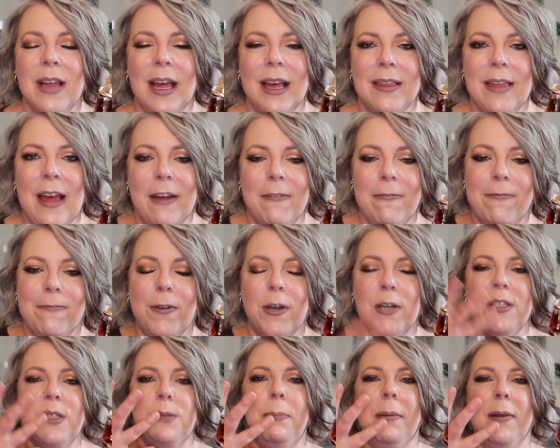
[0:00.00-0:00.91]
Like that
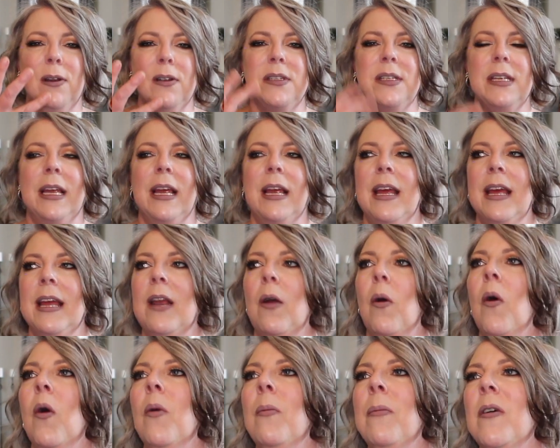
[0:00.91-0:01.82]
first burst, it
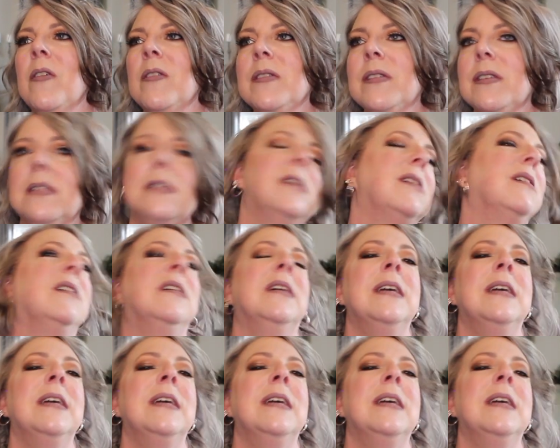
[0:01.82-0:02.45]
almost